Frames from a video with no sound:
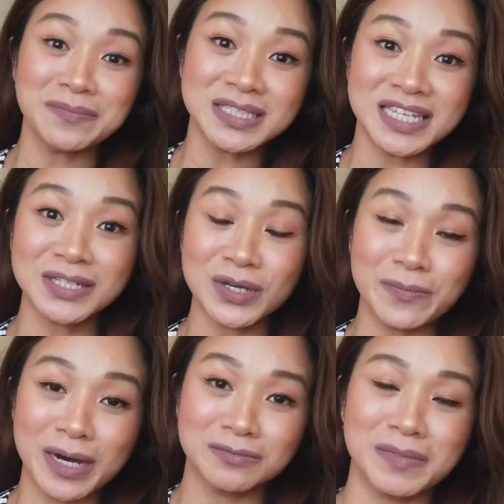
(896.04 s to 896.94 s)
let me tell you
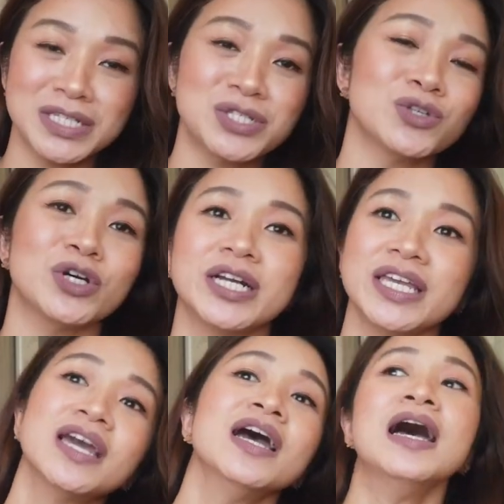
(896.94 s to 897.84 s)
about my story.
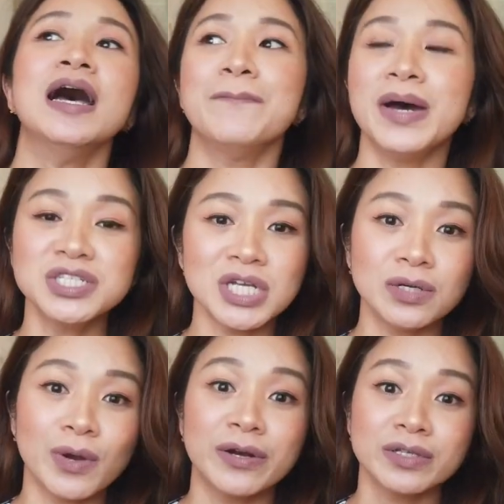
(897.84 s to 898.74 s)
By
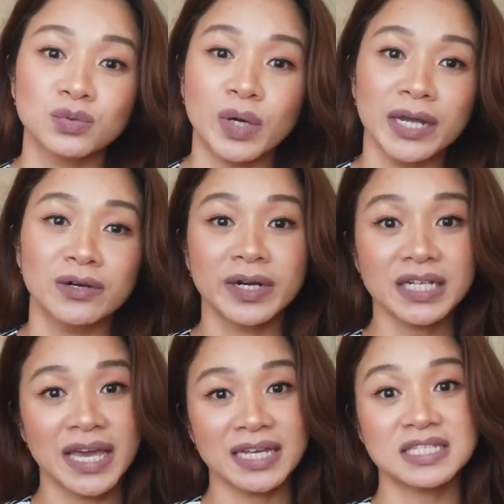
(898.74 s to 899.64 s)
January 2, I
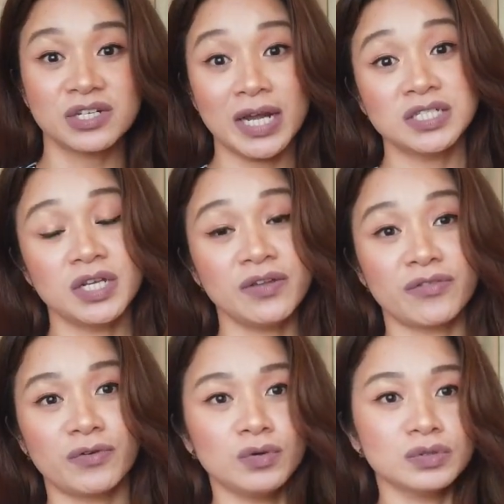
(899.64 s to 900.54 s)
already had scratchy
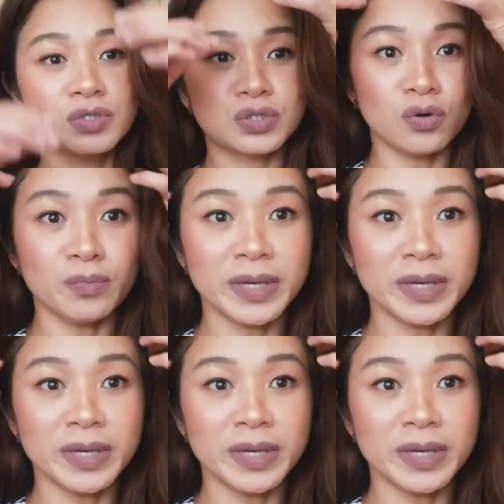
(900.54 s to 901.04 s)
throat, so